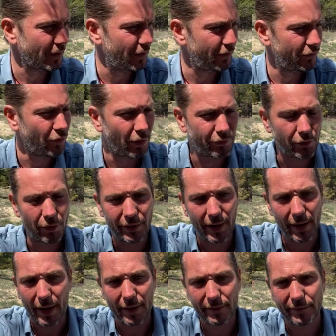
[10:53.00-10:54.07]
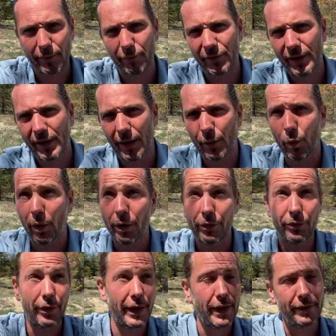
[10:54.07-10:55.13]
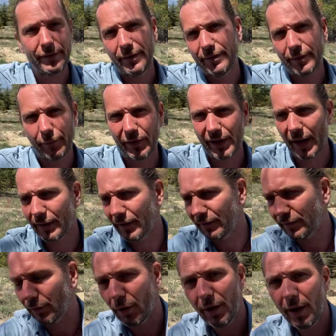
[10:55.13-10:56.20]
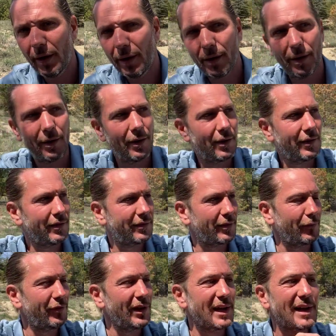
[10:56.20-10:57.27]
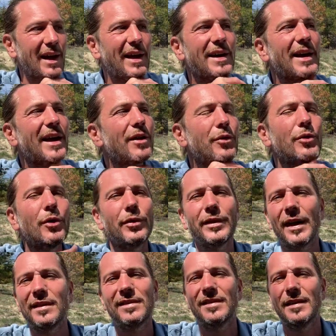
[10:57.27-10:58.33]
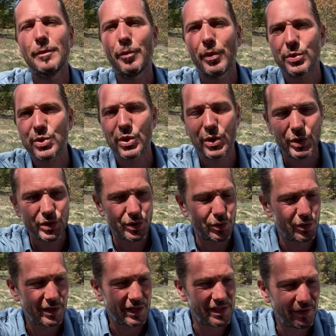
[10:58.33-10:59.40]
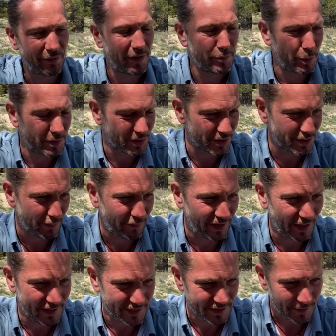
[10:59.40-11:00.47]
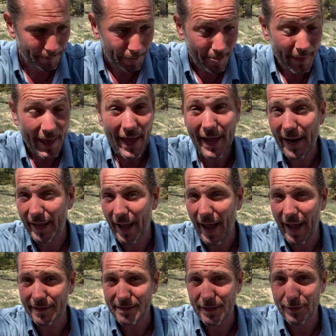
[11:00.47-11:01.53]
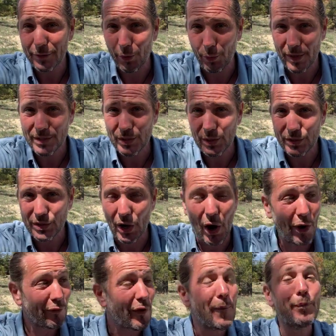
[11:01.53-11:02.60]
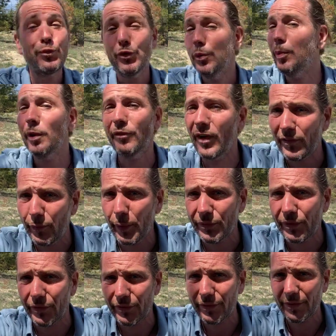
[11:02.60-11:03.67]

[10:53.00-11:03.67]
200. I had something like 180, something like this. So something like, I don't know, 90% or 95%, something like this. And I had the results of 2.5%.